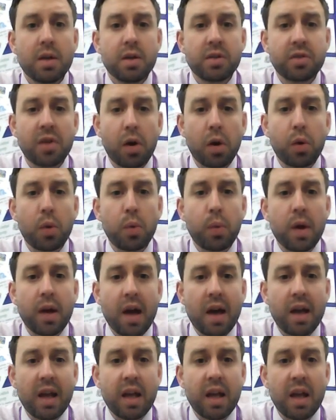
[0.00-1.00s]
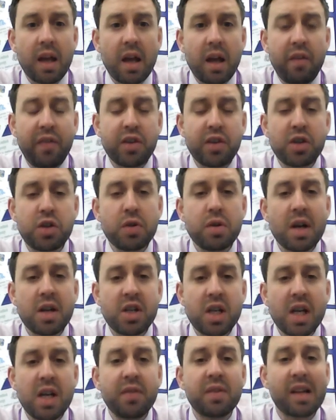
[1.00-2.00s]
So if a student
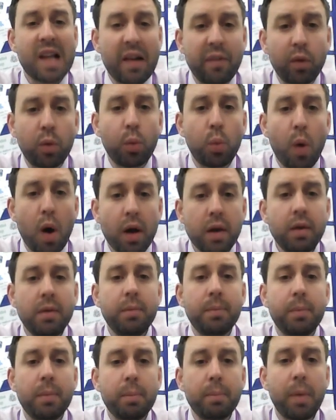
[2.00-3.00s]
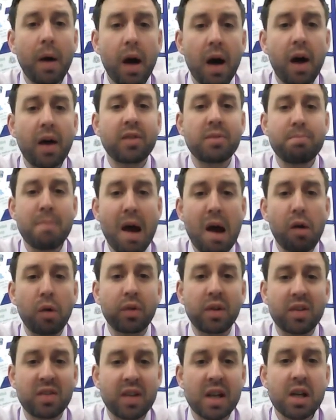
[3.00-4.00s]
achieves a level 1, pass, merit or
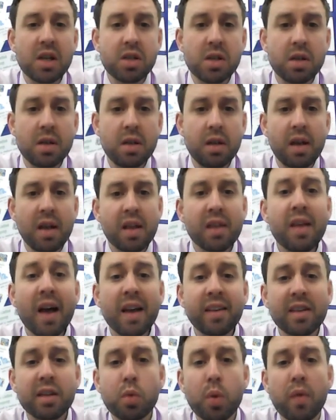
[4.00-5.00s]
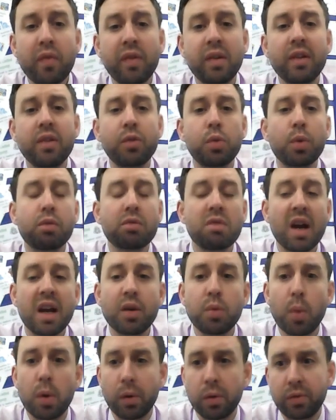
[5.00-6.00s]
distinction, that's equivalent to a grade
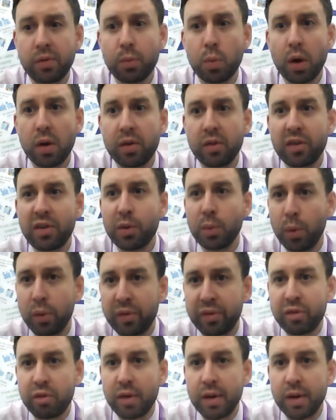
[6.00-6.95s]
1, 2 or 3.